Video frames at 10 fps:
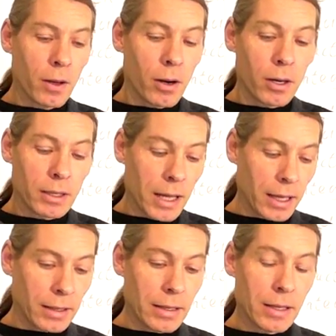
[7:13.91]
are
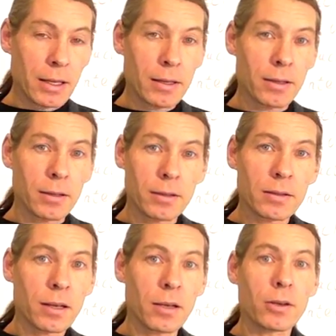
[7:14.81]

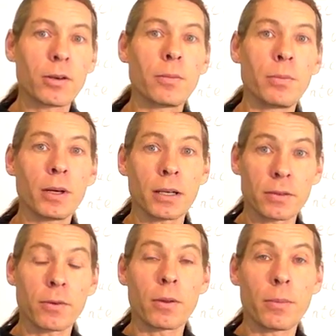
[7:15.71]
technique-centered books
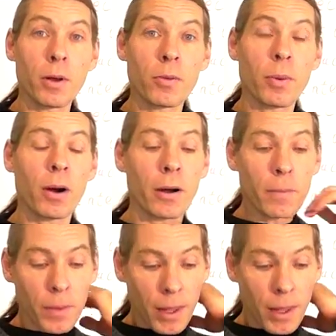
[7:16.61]
for the most part.